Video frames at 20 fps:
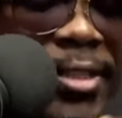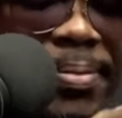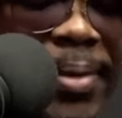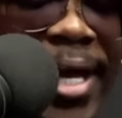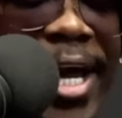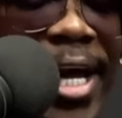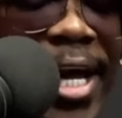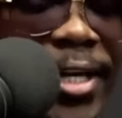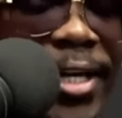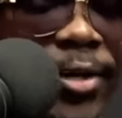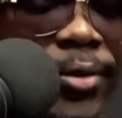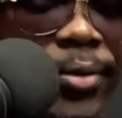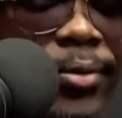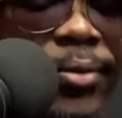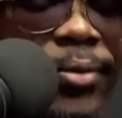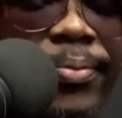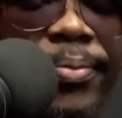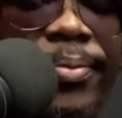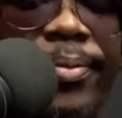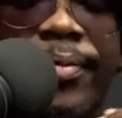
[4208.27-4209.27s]
I knew.
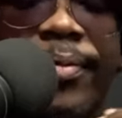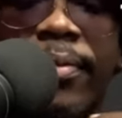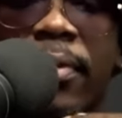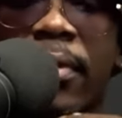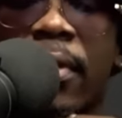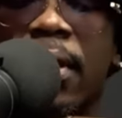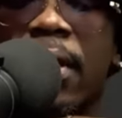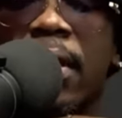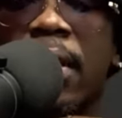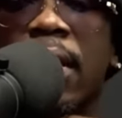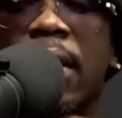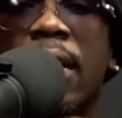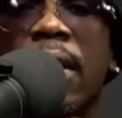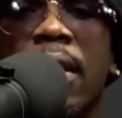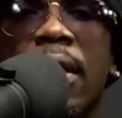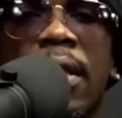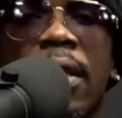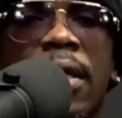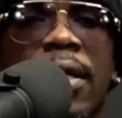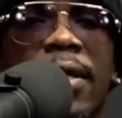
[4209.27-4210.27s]

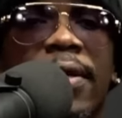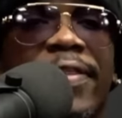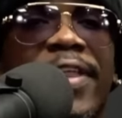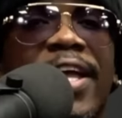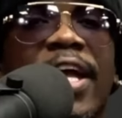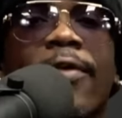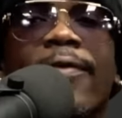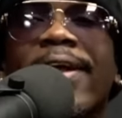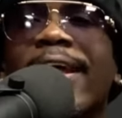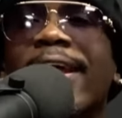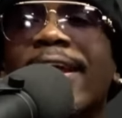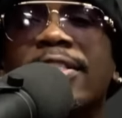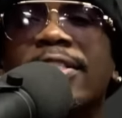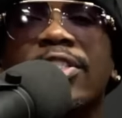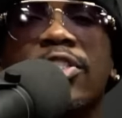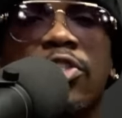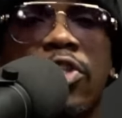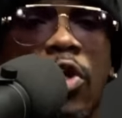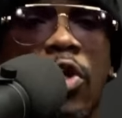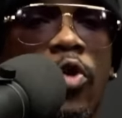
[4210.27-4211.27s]
There is
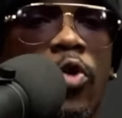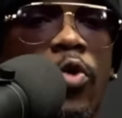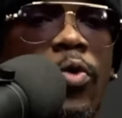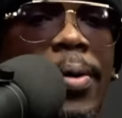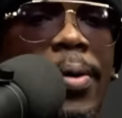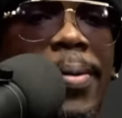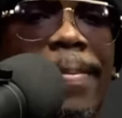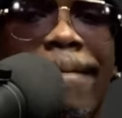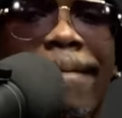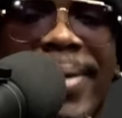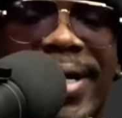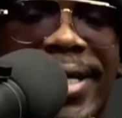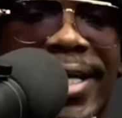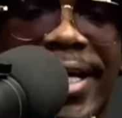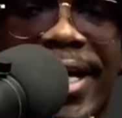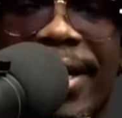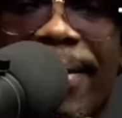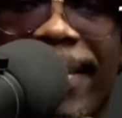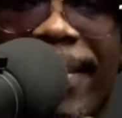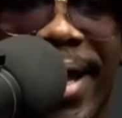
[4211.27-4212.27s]
no money
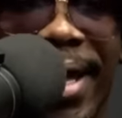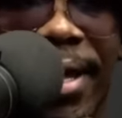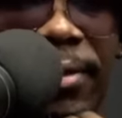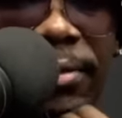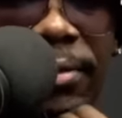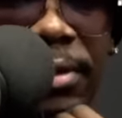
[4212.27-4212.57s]
amount.